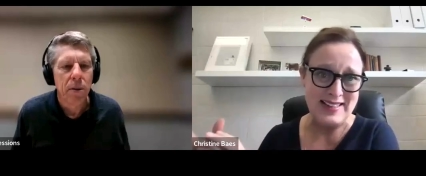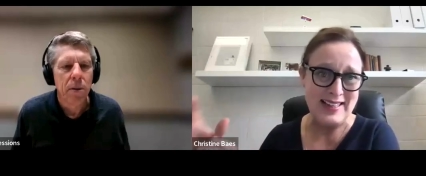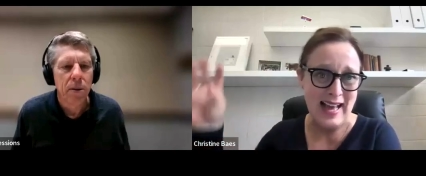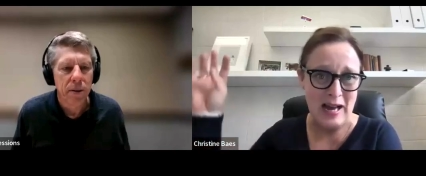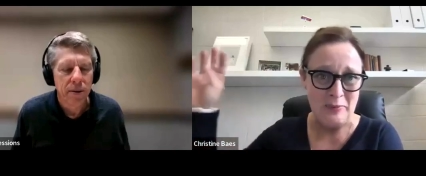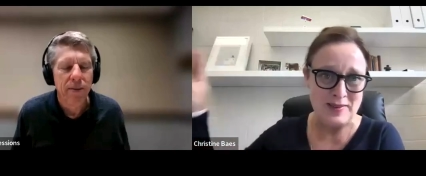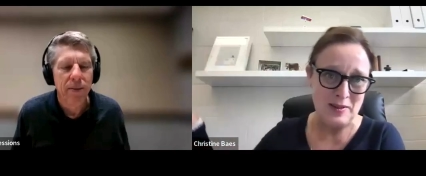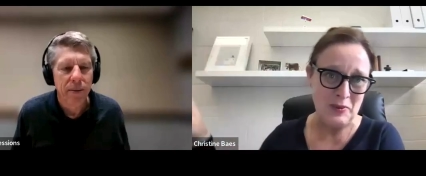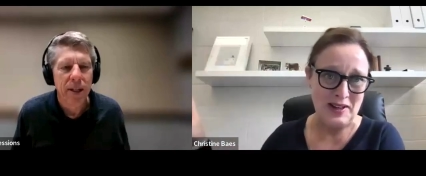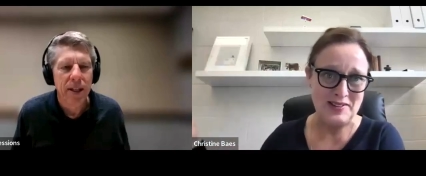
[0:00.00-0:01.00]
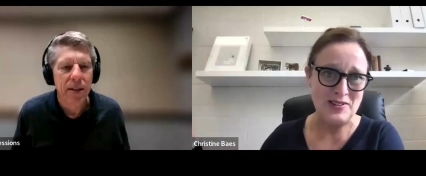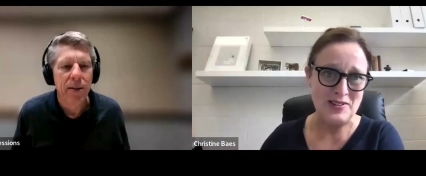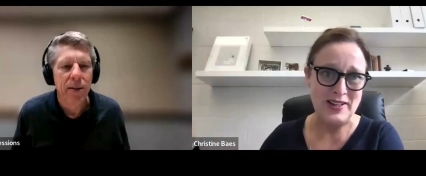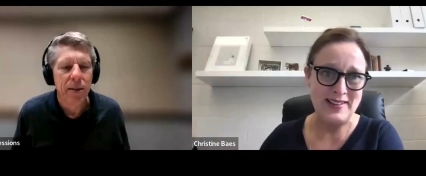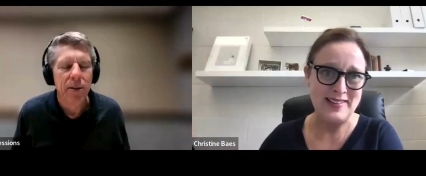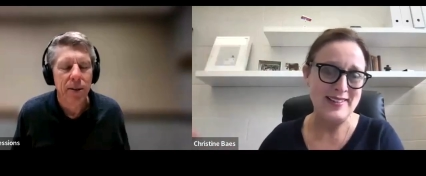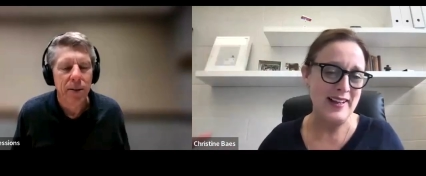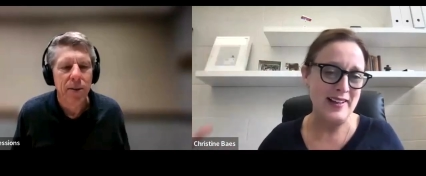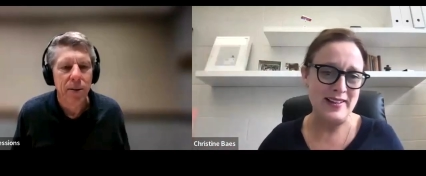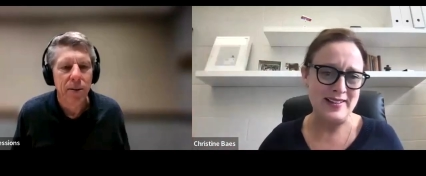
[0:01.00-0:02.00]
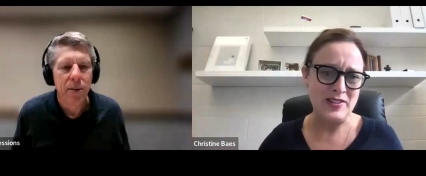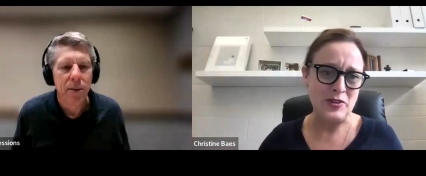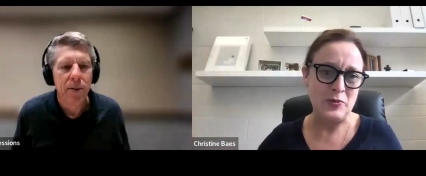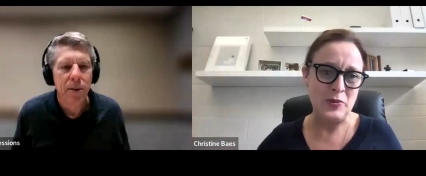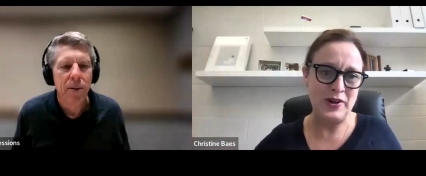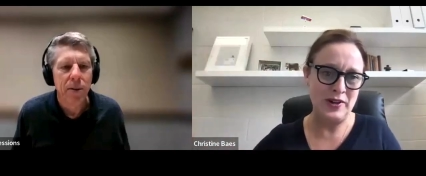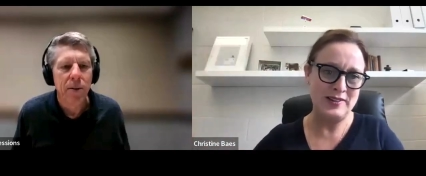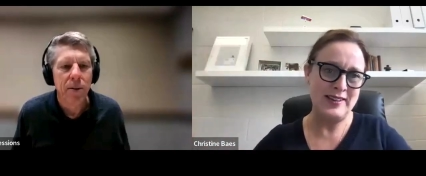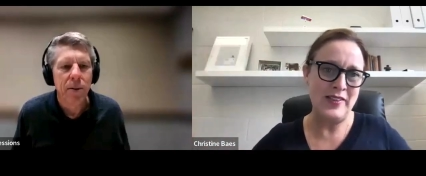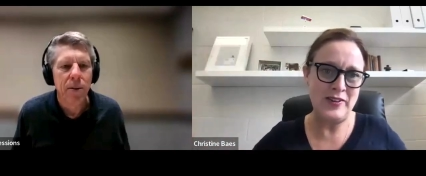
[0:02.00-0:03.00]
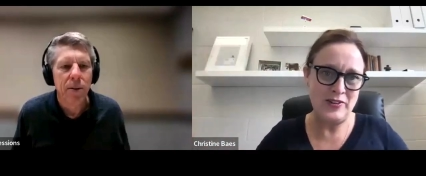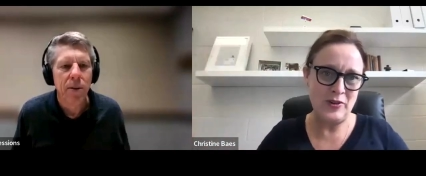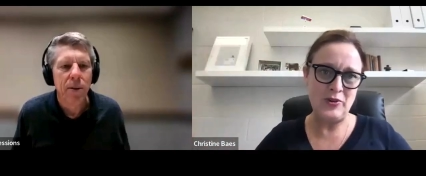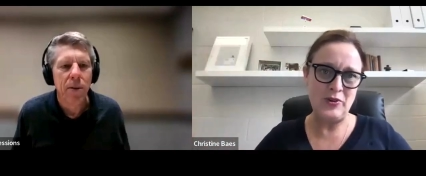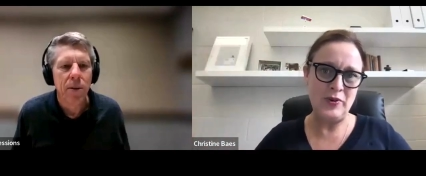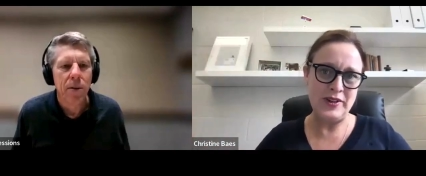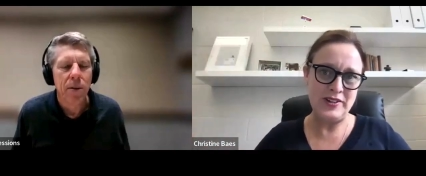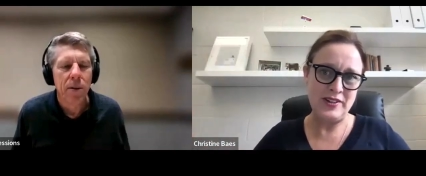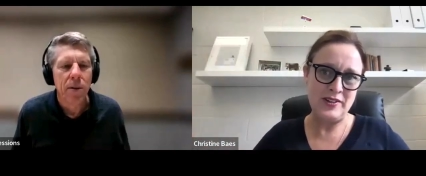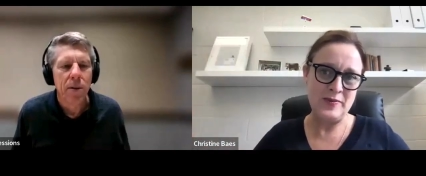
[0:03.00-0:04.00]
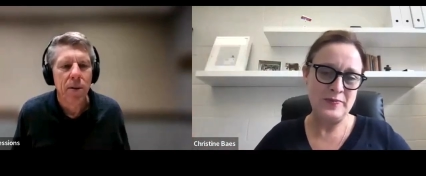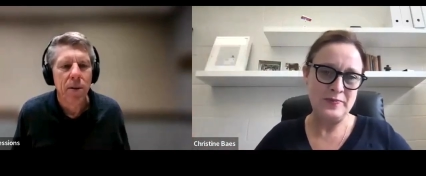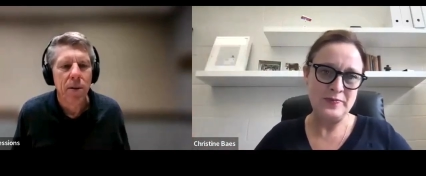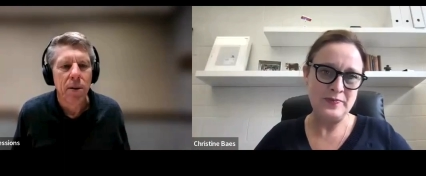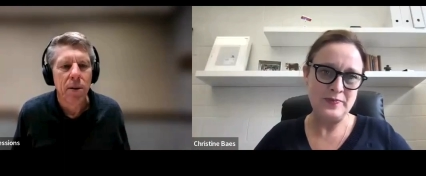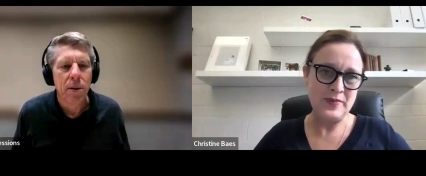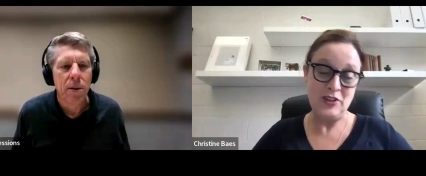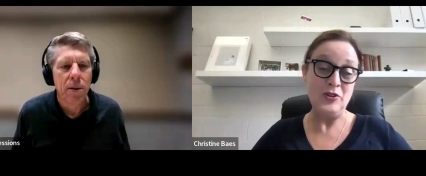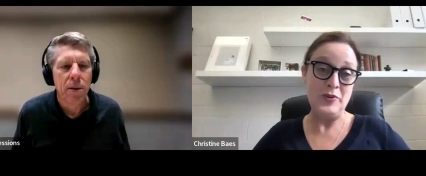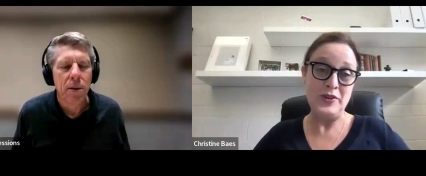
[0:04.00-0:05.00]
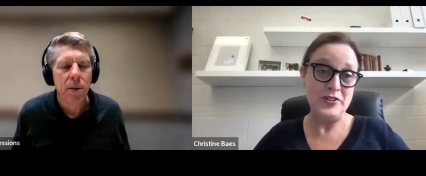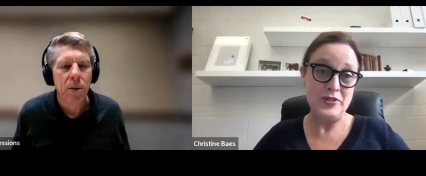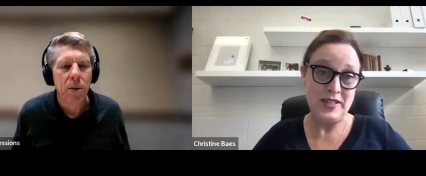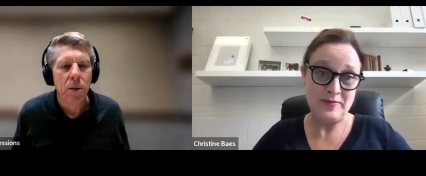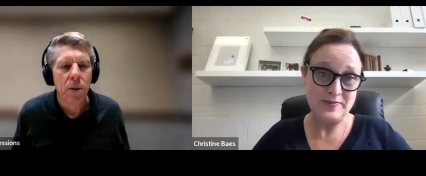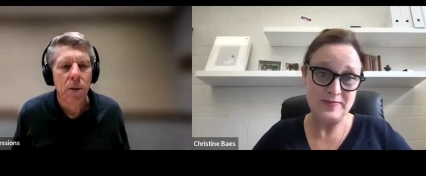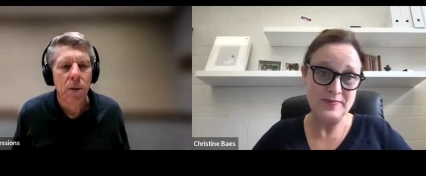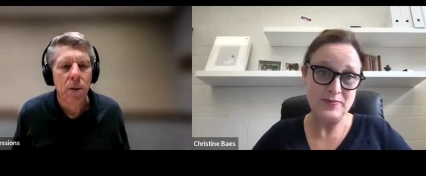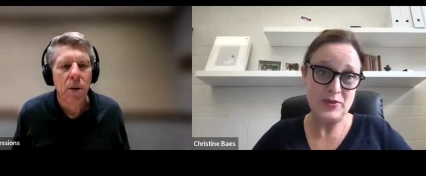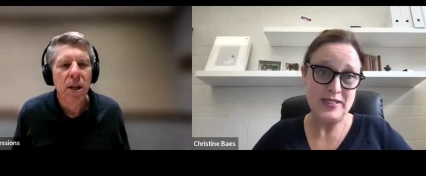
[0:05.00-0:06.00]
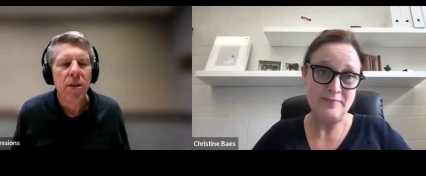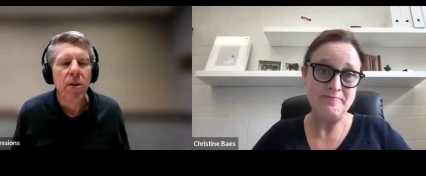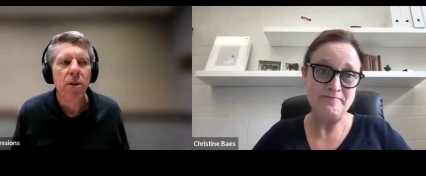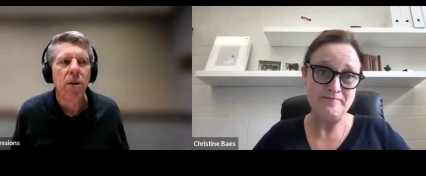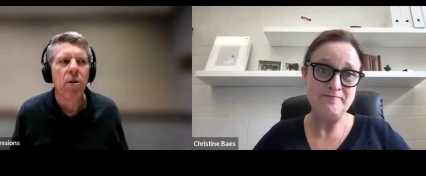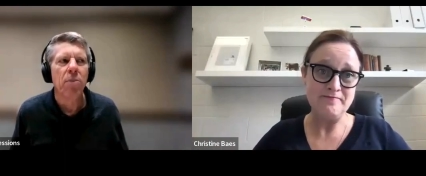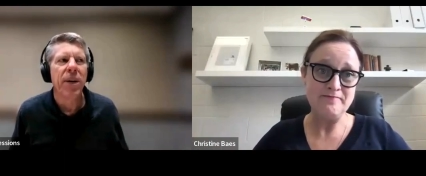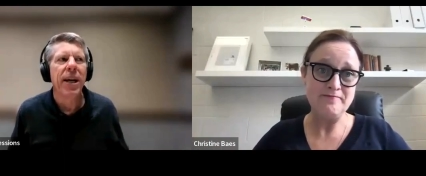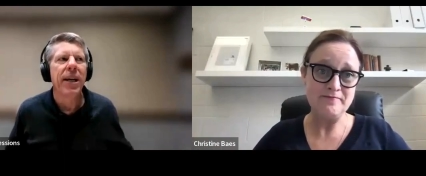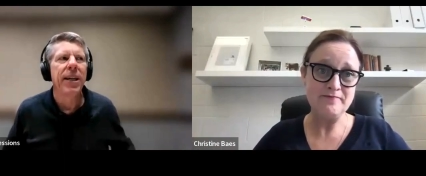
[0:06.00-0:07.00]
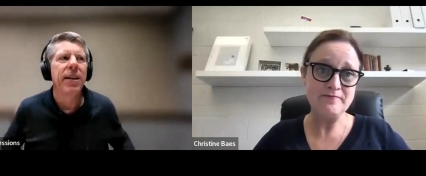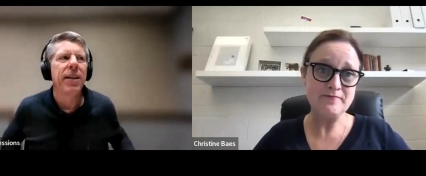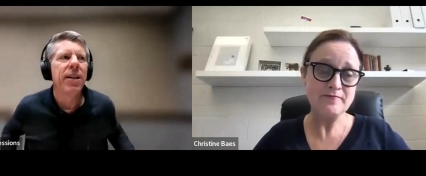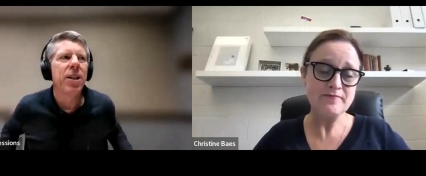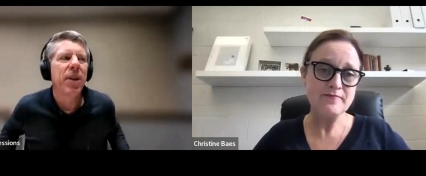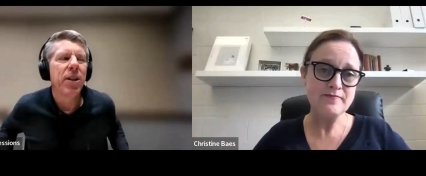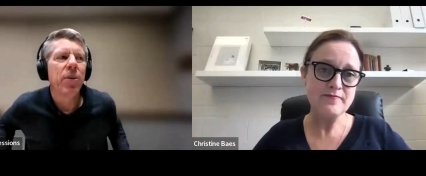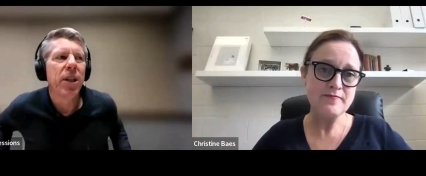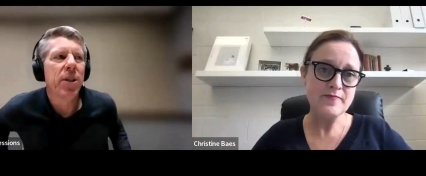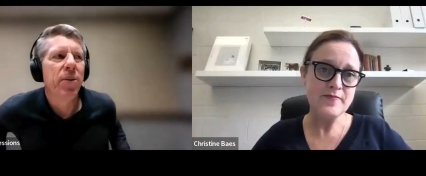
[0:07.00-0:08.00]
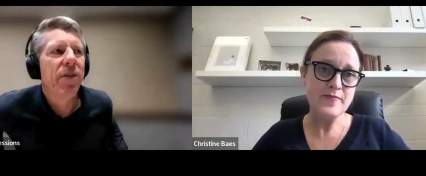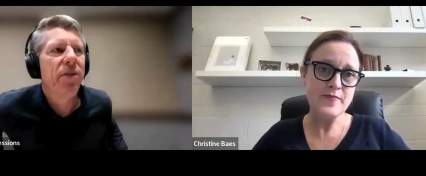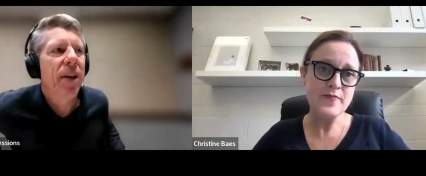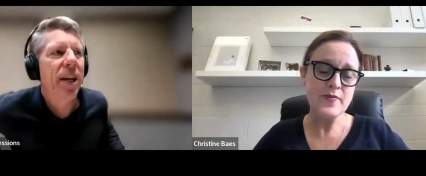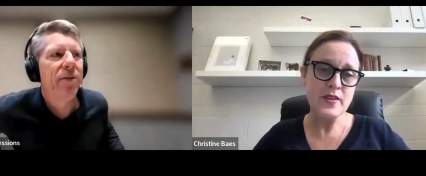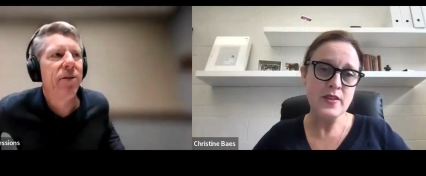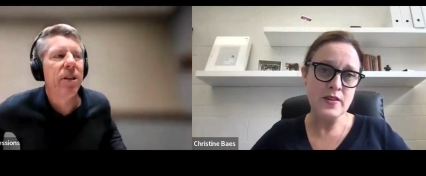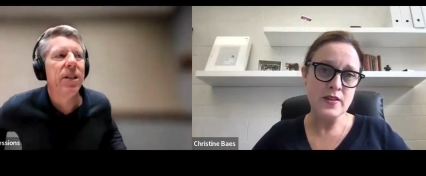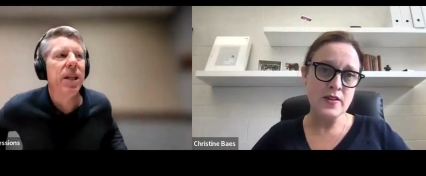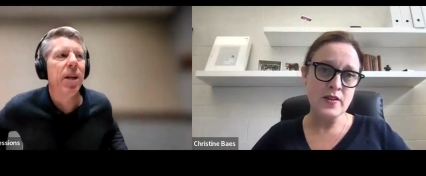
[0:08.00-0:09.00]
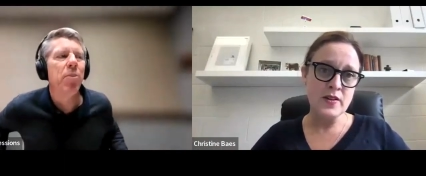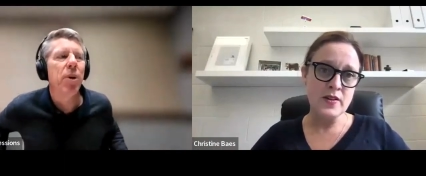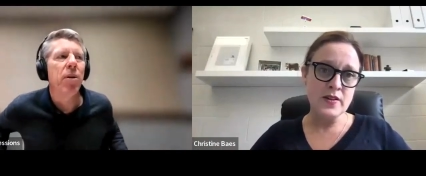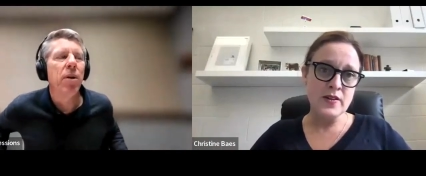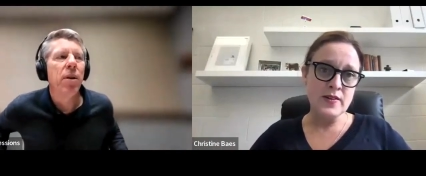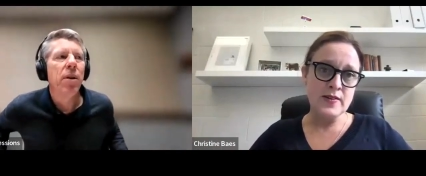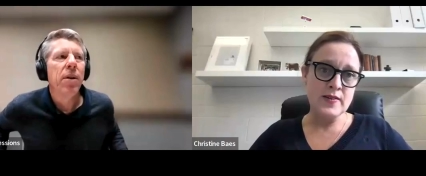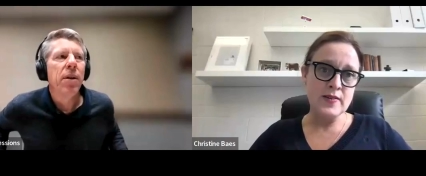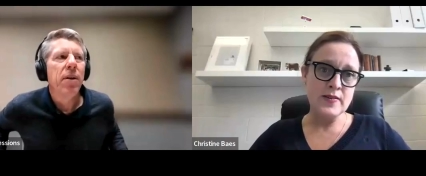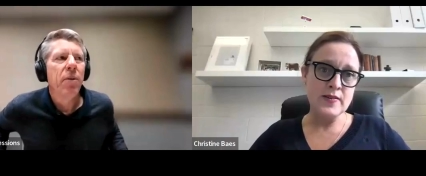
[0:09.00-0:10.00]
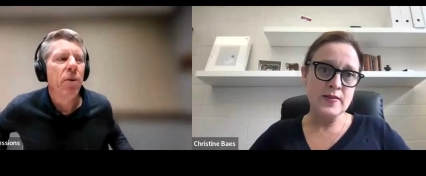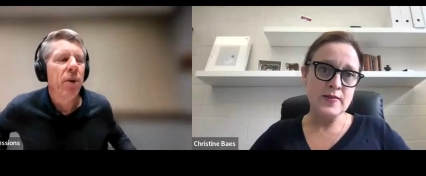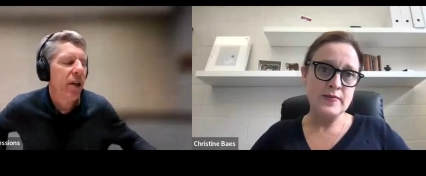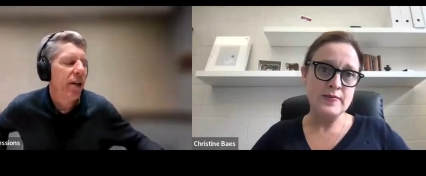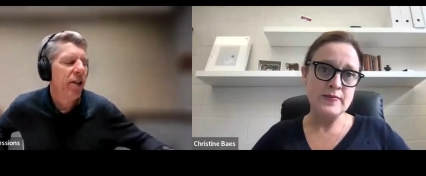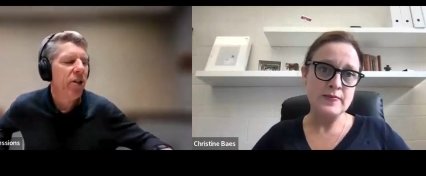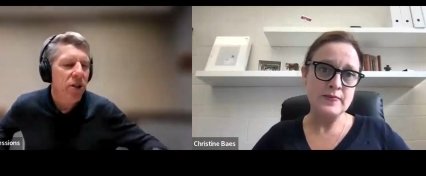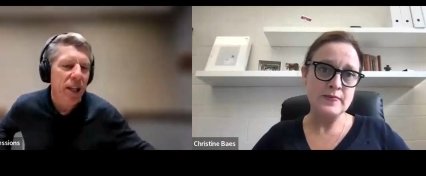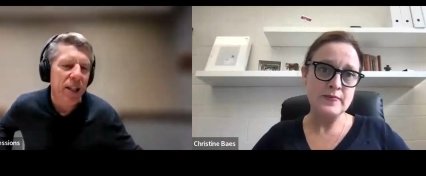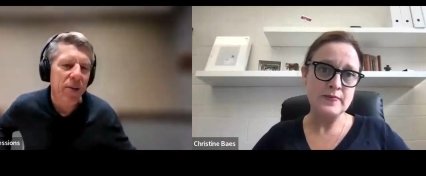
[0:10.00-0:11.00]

Speaker 1: the kneecap, and someone right. else is the tail. And until you put it all together, you don't know what you're you don't know what you're doing
Speaker 2: really. So you hope by at least by 2025, for example, did you say